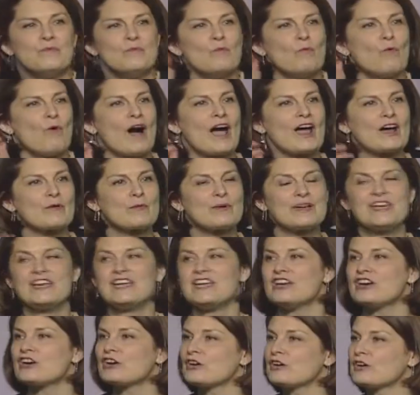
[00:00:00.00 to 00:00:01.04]
Why are we
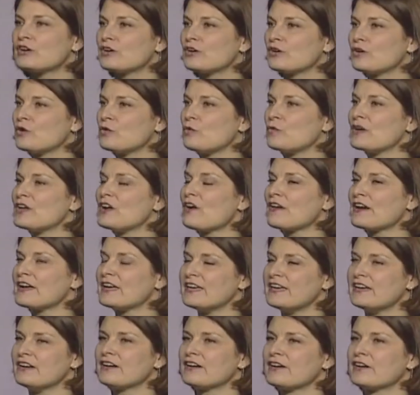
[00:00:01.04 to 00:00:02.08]
here? We are
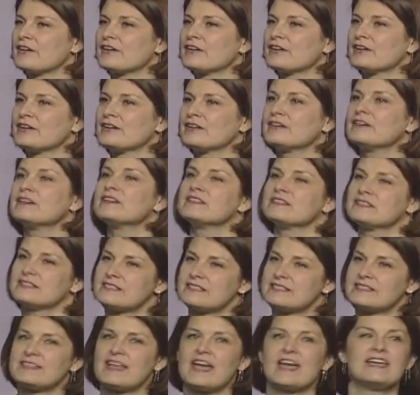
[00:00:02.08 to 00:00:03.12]
here to
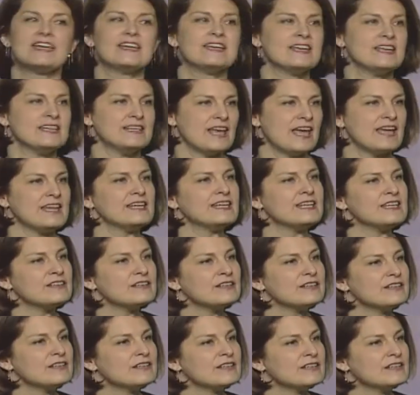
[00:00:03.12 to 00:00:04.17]
say Hineni,
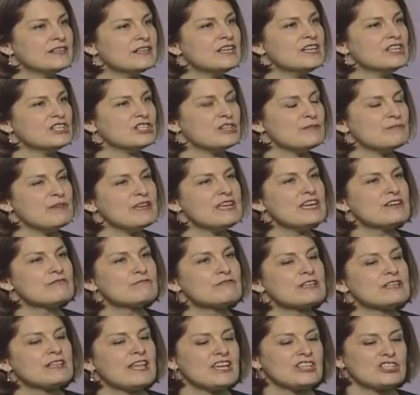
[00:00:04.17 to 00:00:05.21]
to be in
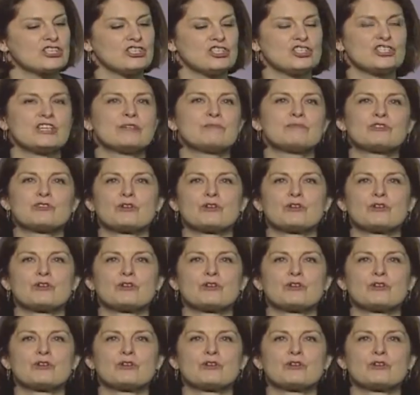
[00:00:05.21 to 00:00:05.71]
relationship